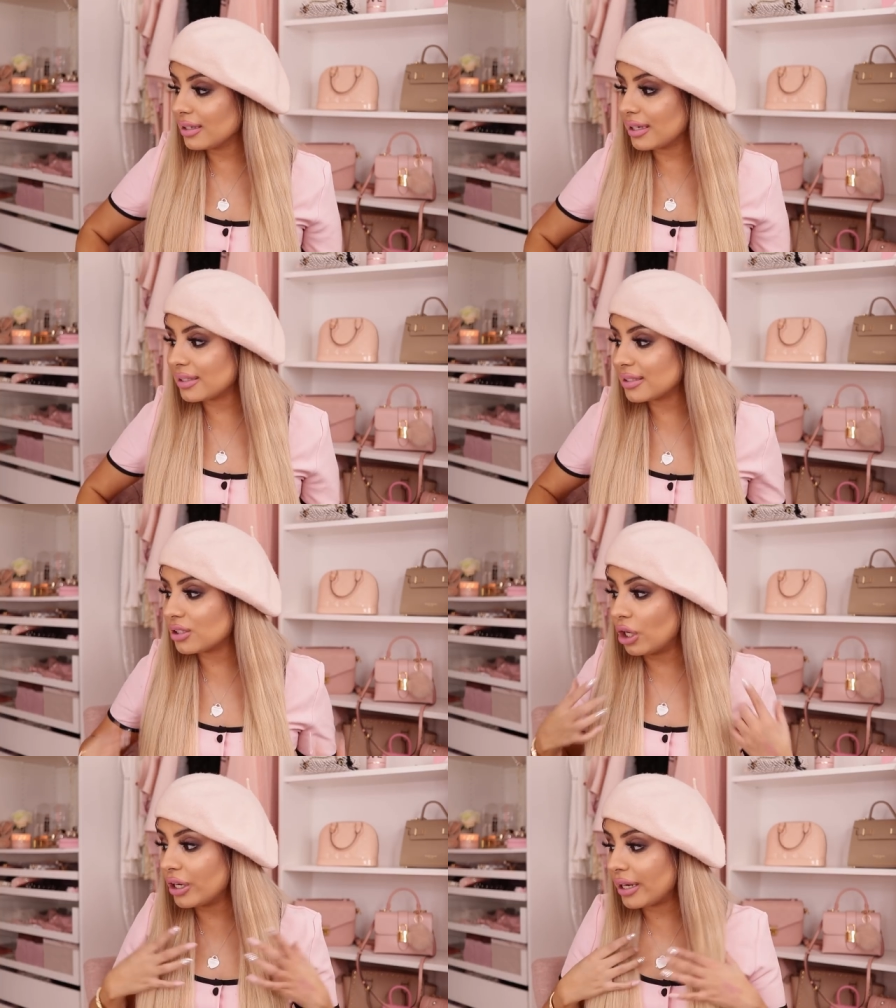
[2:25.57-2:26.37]
get
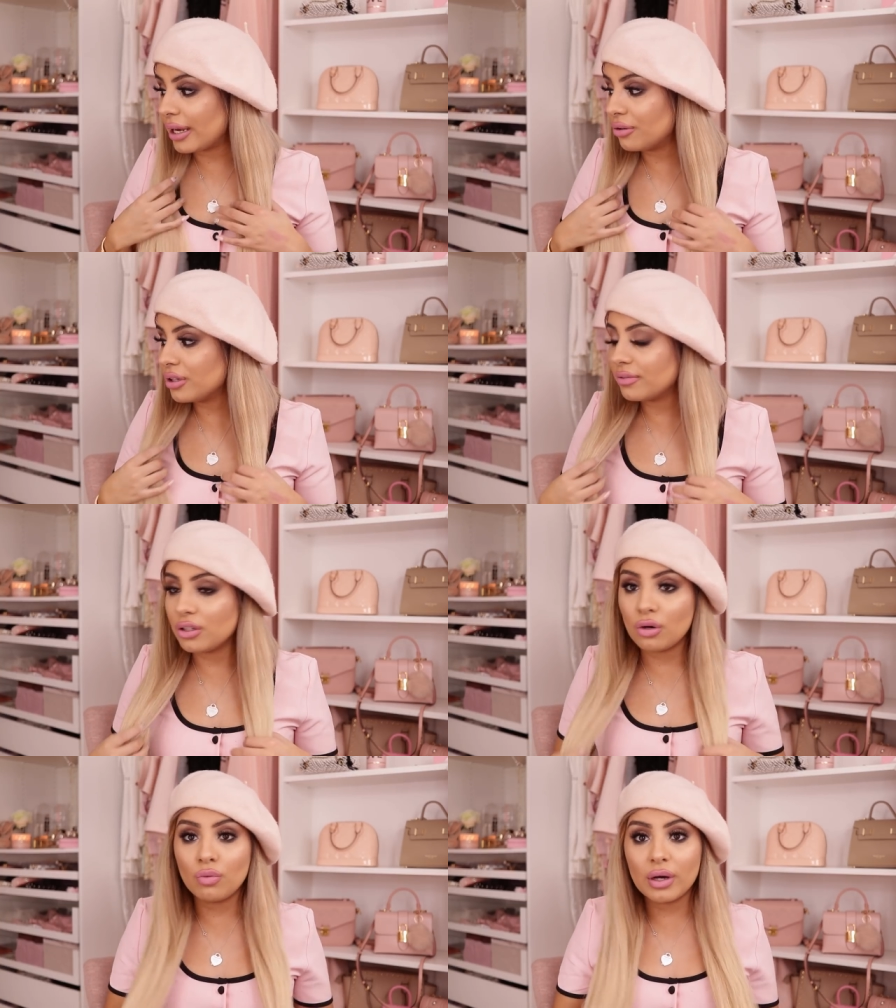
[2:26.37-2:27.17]
started I don't
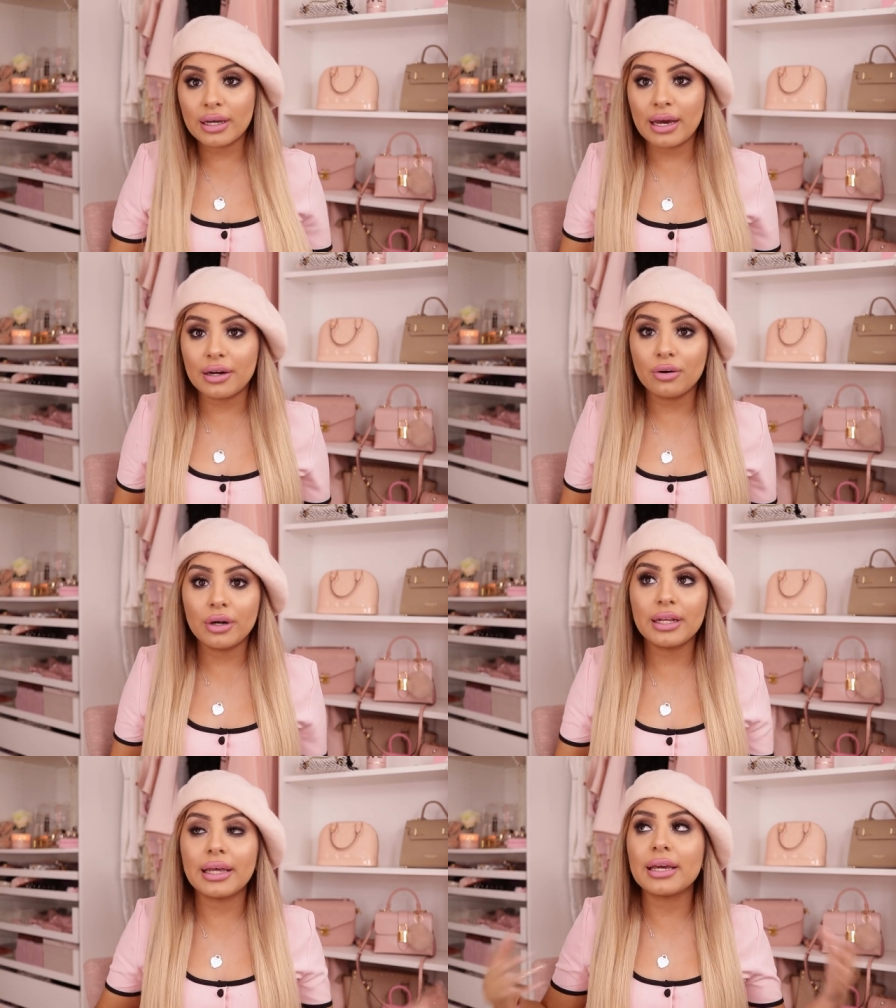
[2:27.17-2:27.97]
even know what
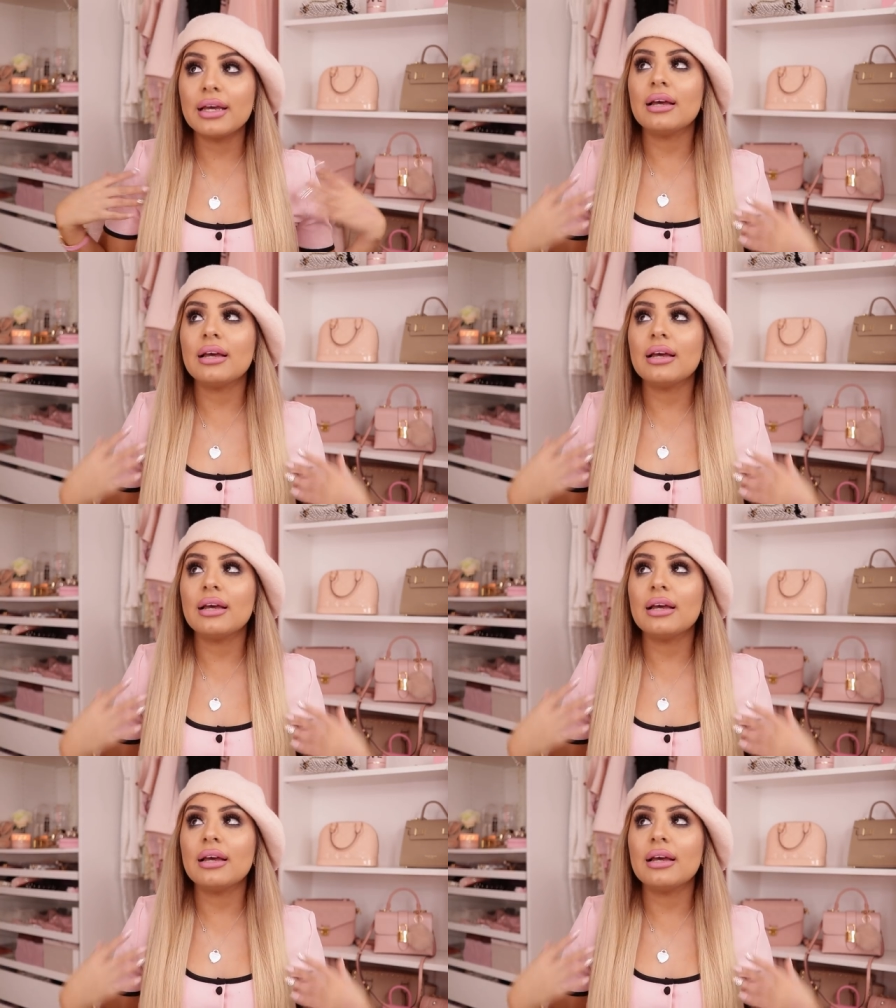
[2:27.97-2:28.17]
category like